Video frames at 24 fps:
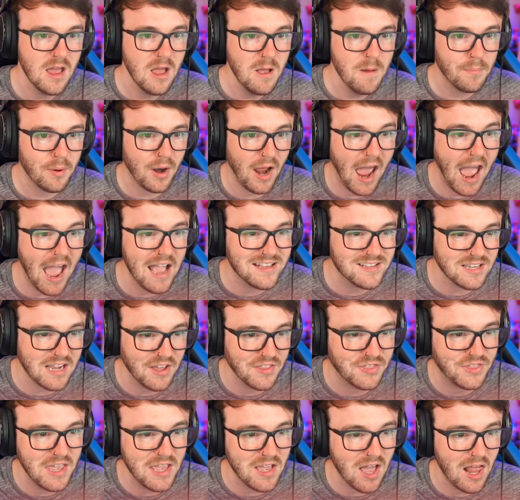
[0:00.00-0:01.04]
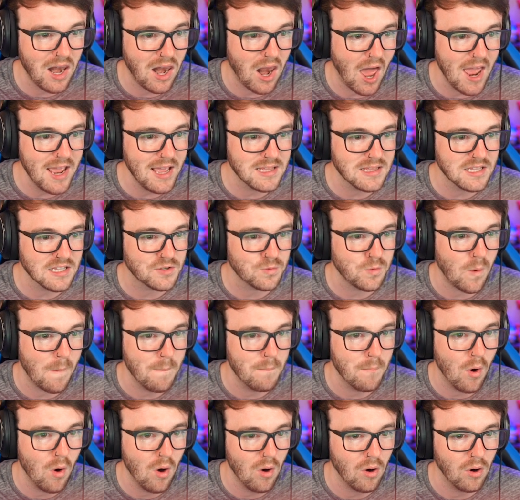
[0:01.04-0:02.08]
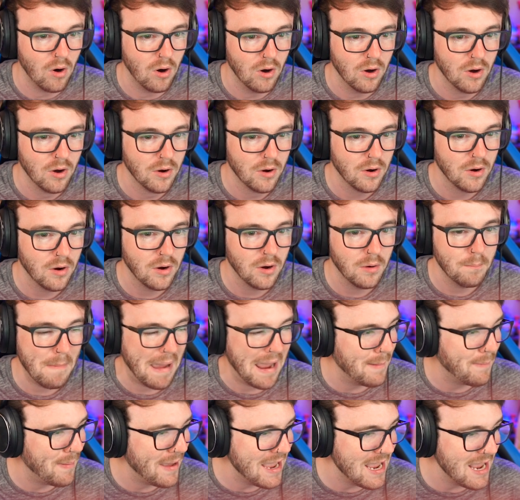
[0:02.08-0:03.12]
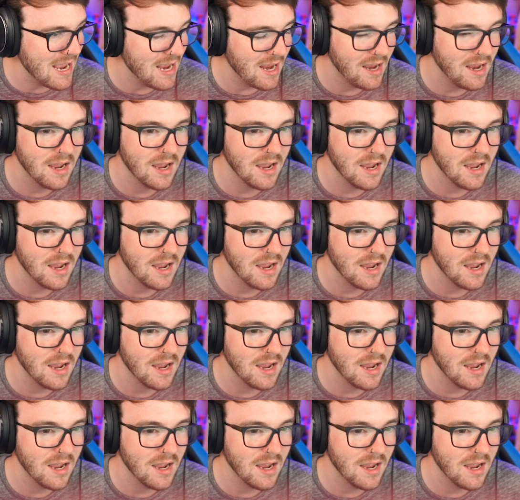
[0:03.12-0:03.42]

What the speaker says: But I think I like this one more. Maybe?